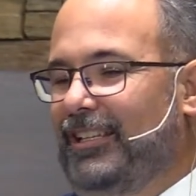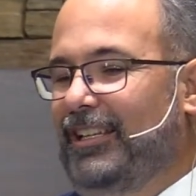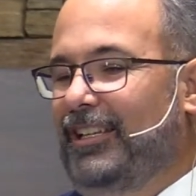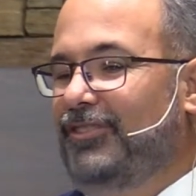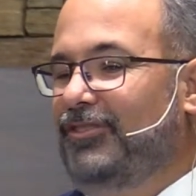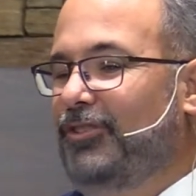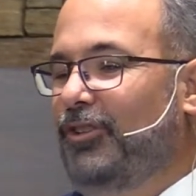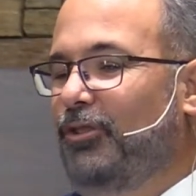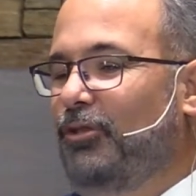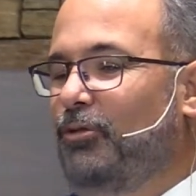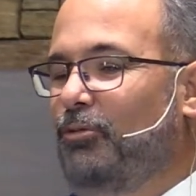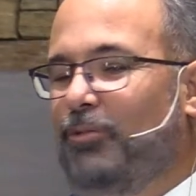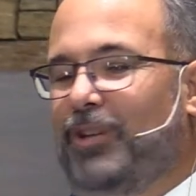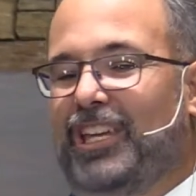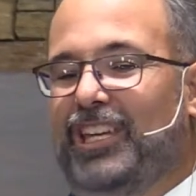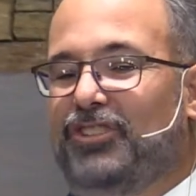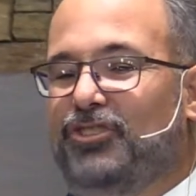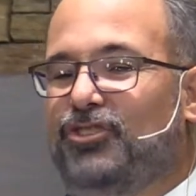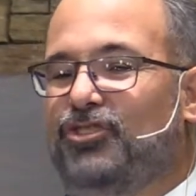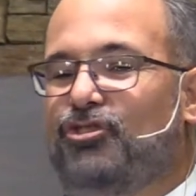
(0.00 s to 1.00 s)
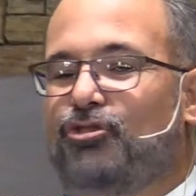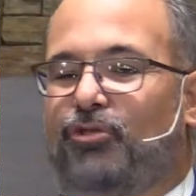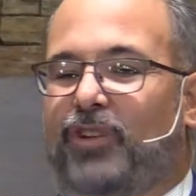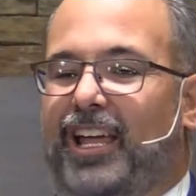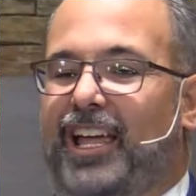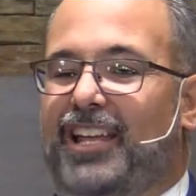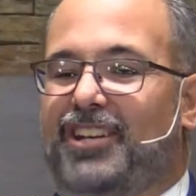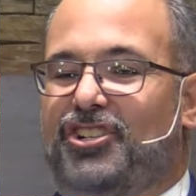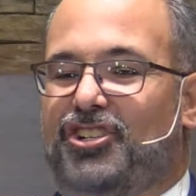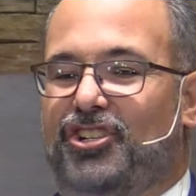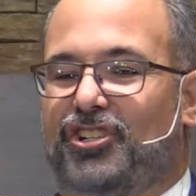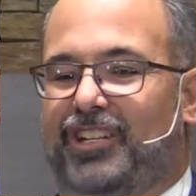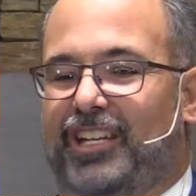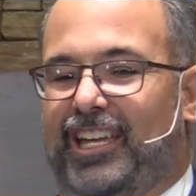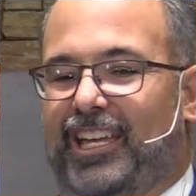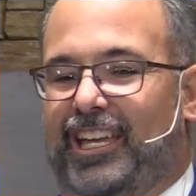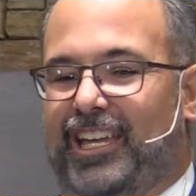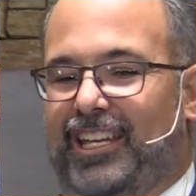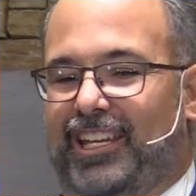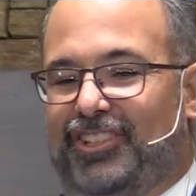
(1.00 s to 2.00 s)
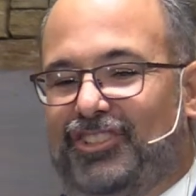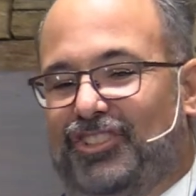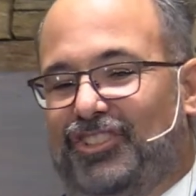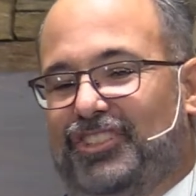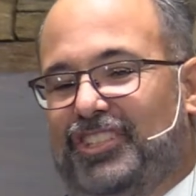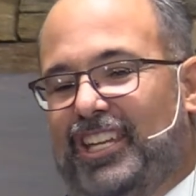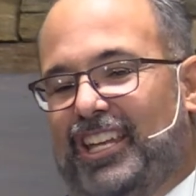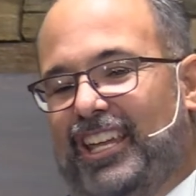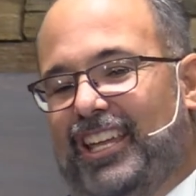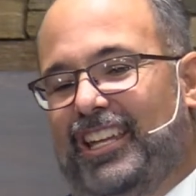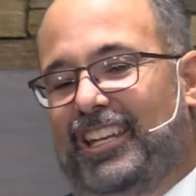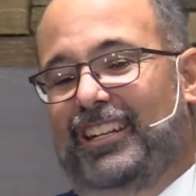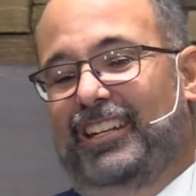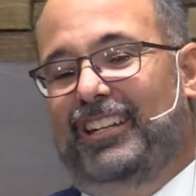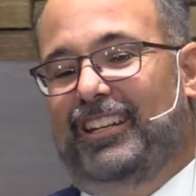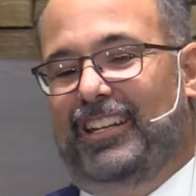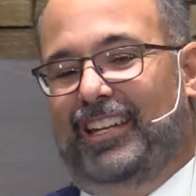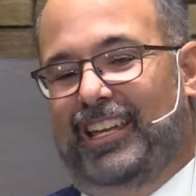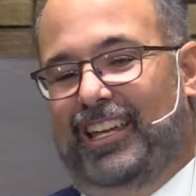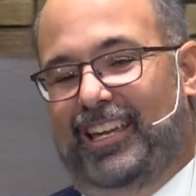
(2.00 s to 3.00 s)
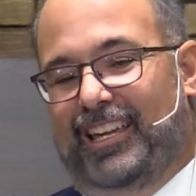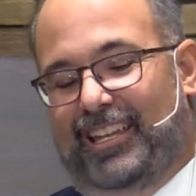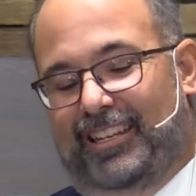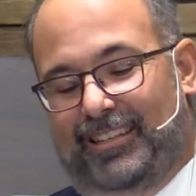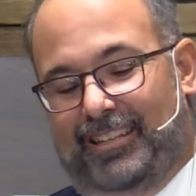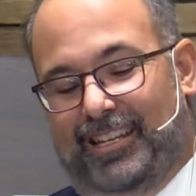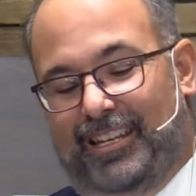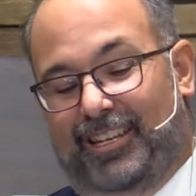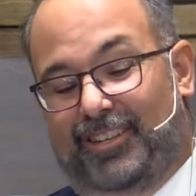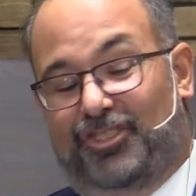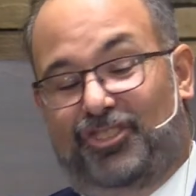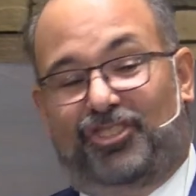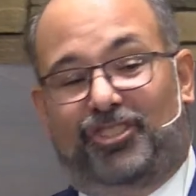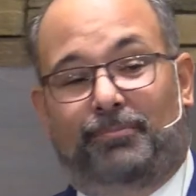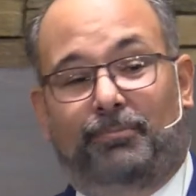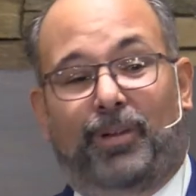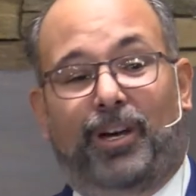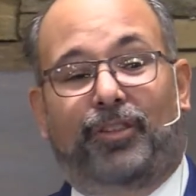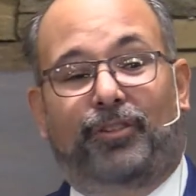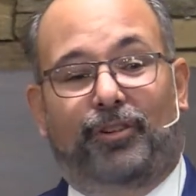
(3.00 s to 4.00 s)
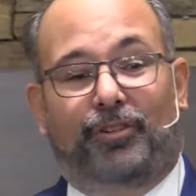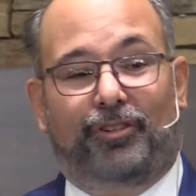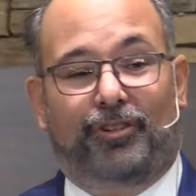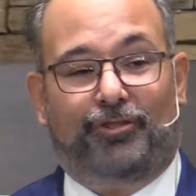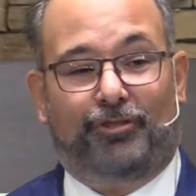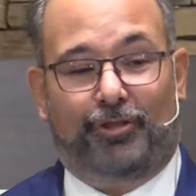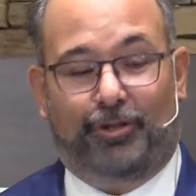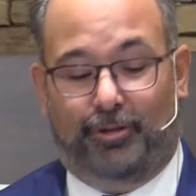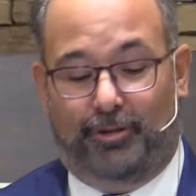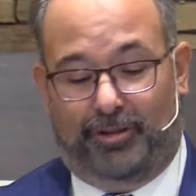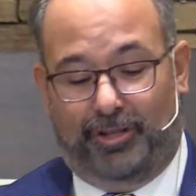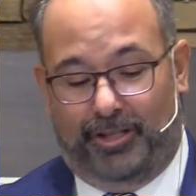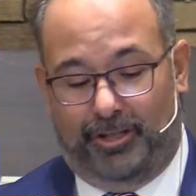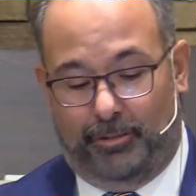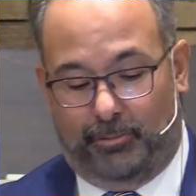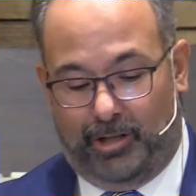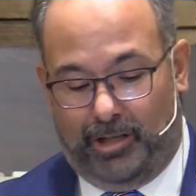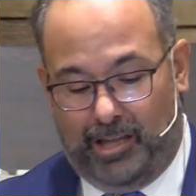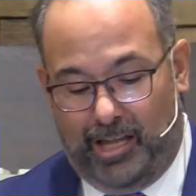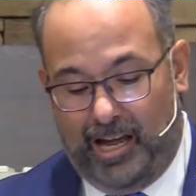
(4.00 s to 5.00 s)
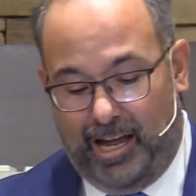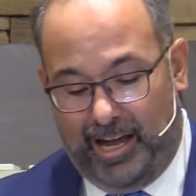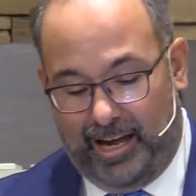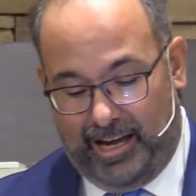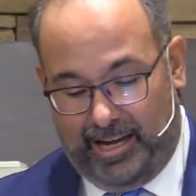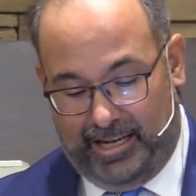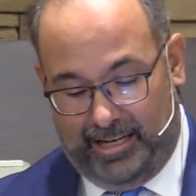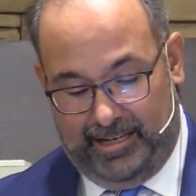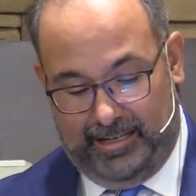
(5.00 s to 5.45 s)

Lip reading: so we stretch and extend and smother the truth into a lie.